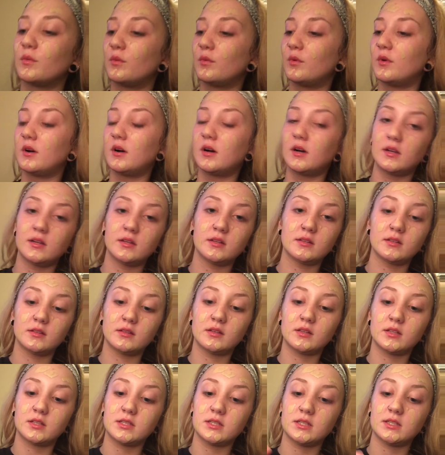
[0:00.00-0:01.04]
want
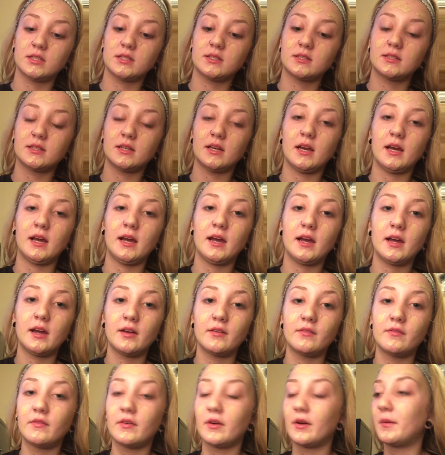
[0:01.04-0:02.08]
to
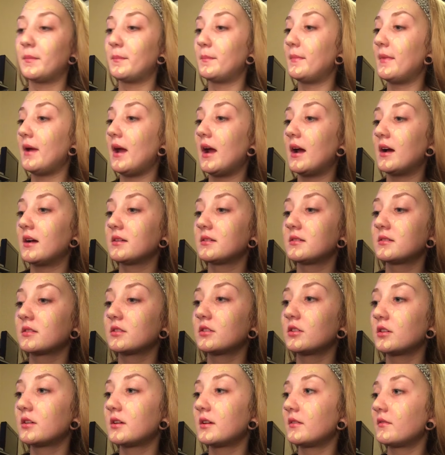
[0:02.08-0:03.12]
have a mask
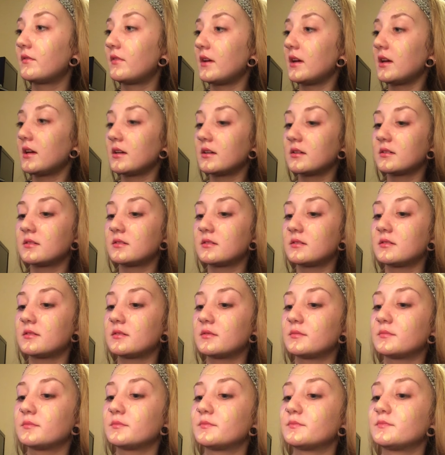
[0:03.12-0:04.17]
looking face.
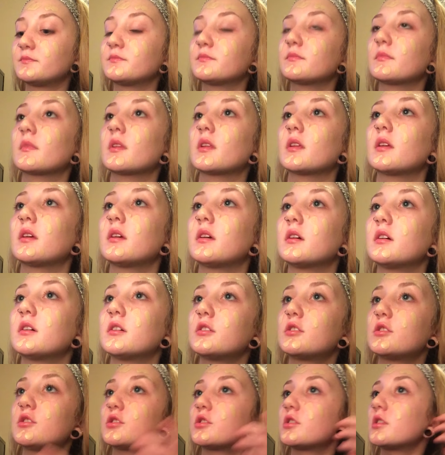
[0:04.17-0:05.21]

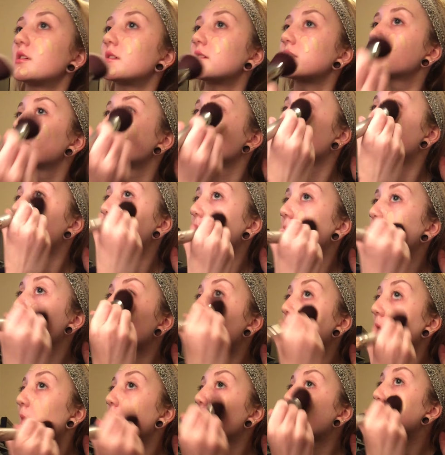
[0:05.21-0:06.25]
Trust me on
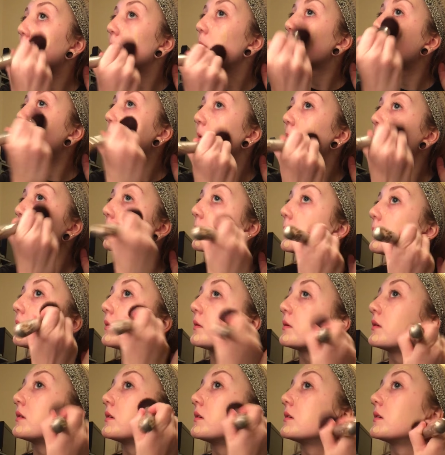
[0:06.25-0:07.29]
that one.
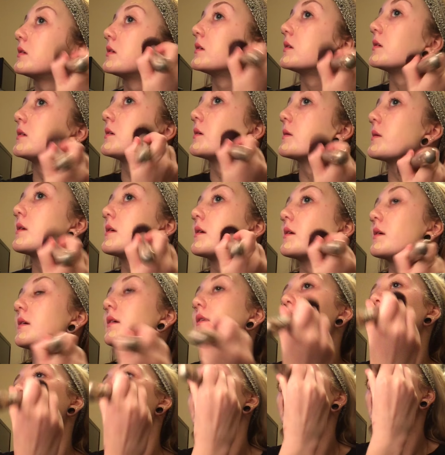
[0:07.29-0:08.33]

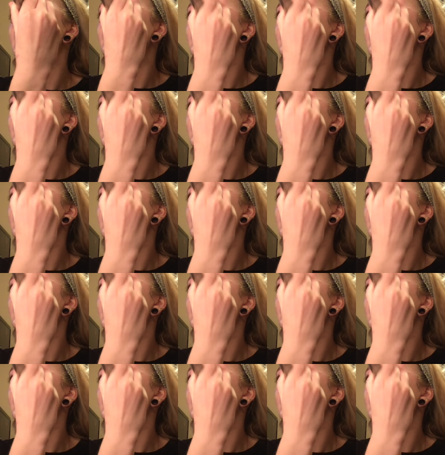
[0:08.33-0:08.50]
And then